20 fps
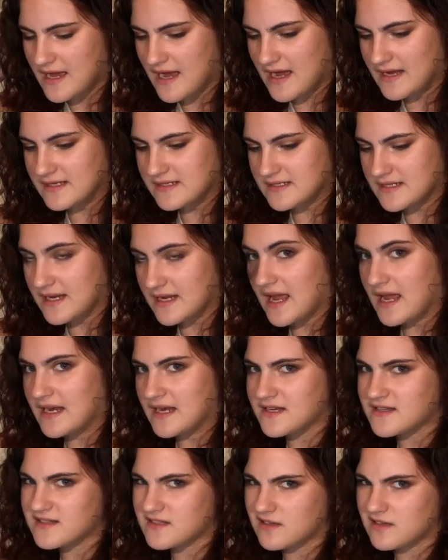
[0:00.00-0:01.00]
and again,
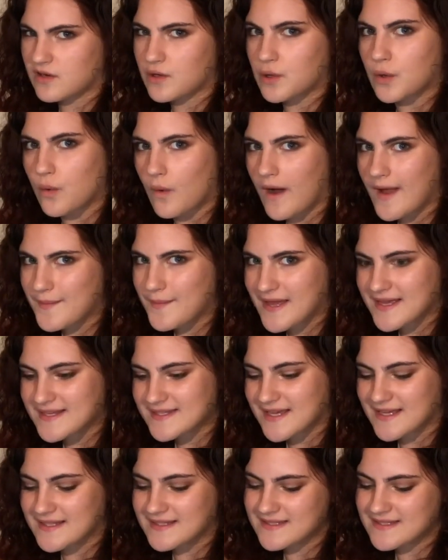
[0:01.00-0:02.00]
it doesn't quite make
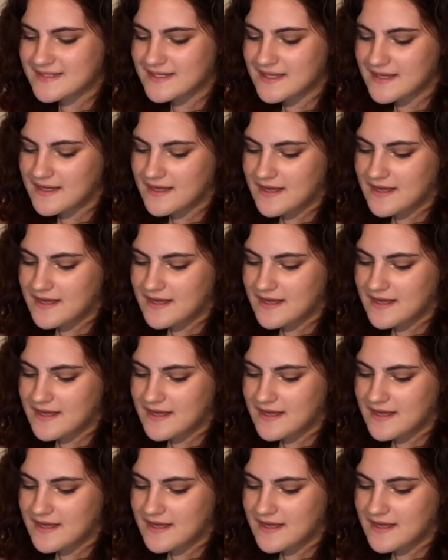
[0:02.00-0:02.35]
sense.